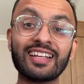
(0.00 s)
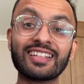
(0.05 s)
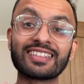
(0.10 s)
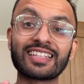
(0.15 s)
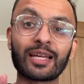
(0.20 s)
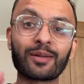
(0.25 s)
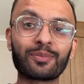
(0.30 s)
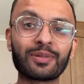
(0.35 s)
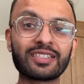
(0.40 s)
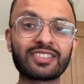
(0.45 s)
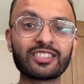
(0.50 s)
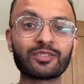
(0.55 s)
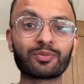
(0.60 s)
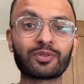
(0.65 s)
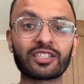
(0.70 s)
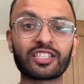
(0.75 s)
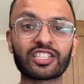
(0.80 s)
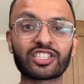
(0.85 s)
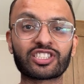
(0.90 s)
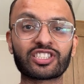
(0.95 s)
diabetes
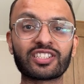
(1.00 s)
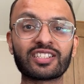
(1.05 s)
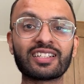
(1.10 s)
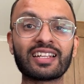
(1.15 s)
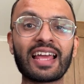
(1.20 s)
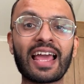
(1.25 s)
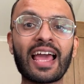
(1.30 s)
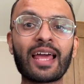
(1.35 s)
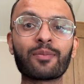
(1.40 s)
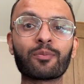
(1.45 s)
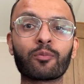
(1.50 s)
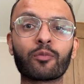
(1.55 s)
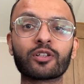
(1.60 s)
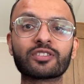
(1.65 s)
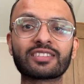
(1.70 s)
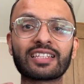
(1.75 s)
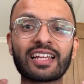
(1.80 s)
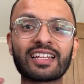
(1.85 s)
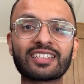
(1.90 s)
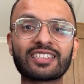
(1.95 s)
prediction, and
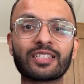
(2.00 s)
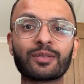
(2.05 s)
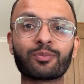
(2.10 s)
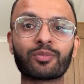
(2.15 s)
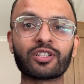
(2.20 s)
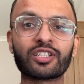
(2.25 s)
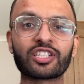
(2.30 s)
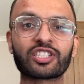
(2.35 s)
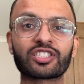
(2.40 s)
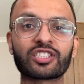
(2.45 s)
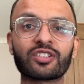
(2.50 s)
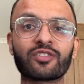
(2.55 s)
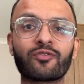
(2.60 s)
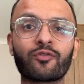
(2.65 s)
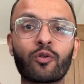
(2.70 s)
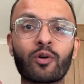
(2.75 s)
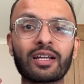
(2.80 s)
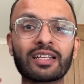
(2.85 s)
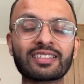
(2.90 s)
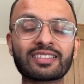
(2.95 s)
mortality prediction
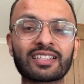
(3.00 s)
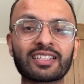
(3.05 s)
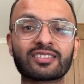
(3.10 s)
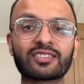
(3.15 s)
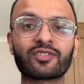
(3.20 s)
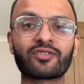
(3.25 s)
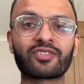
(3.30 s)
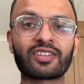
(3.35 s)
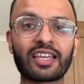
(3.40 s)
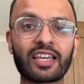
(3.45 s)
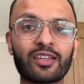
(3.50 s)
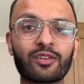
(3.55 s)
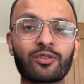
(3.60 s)
for intensive care